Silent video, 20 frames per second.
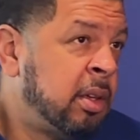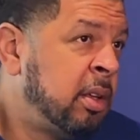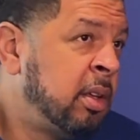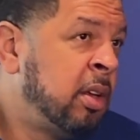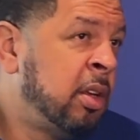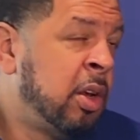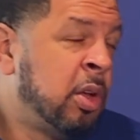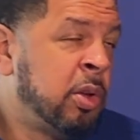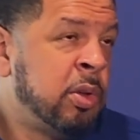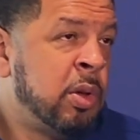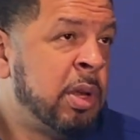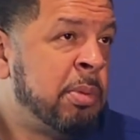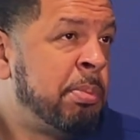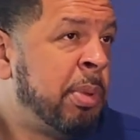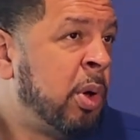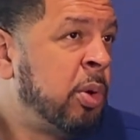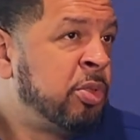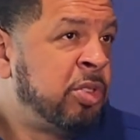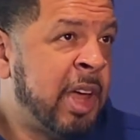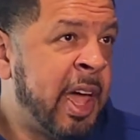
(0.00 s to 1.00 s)
you know, you had
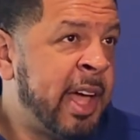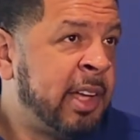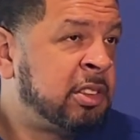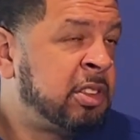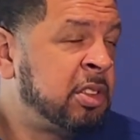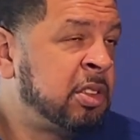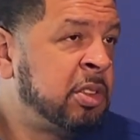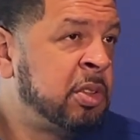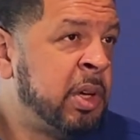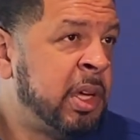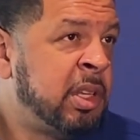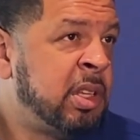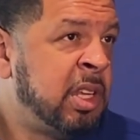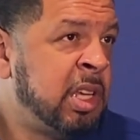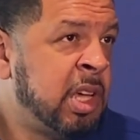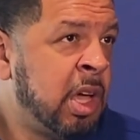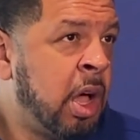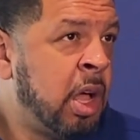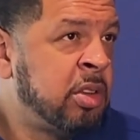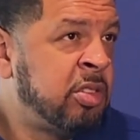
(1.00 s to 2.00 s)
Bo Jackson, you had
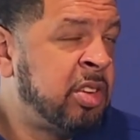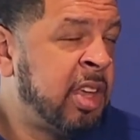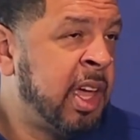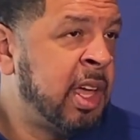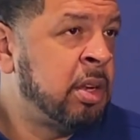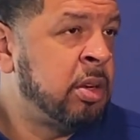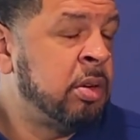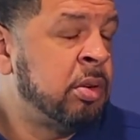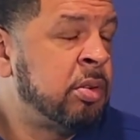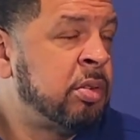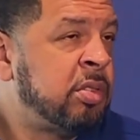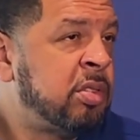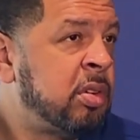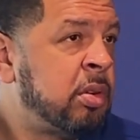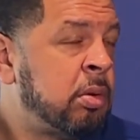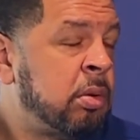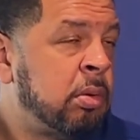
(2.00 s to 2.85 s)
Deion Sanders.